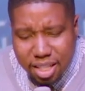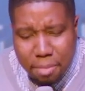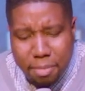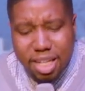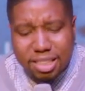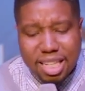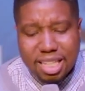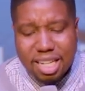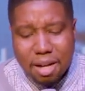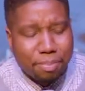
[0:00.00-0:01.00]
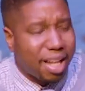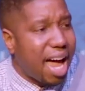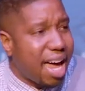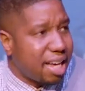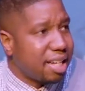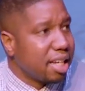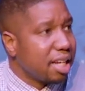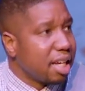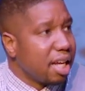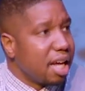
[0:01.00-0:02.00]
to them because they didn't apply it.
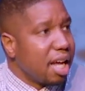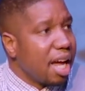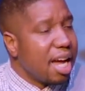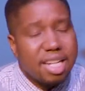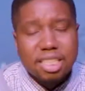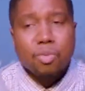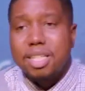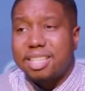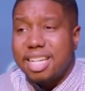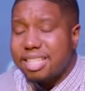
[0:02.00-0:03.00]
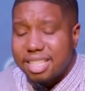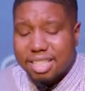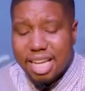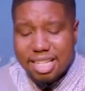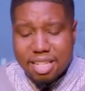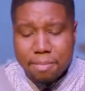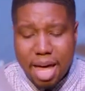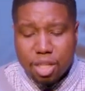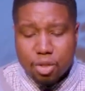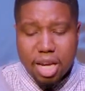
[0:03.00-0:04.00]
And this is what Jesus says in
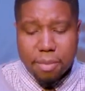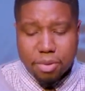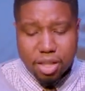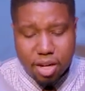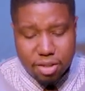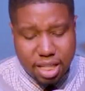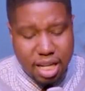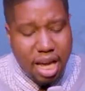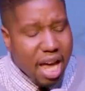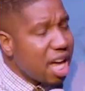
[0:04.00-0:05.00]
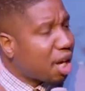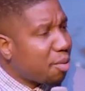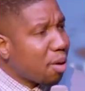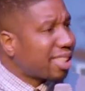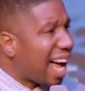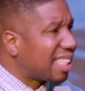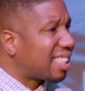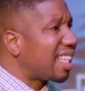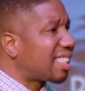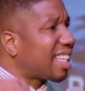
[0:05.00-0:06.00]
Matthew chapter 13. He quotes
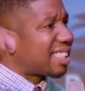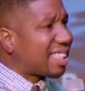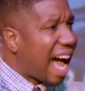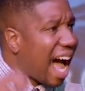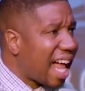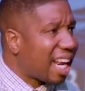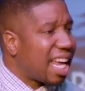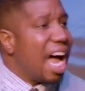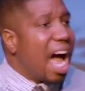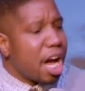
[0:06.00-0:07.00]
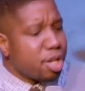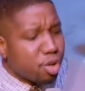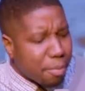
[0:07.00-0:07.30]
Isaiah 6 to highlight how you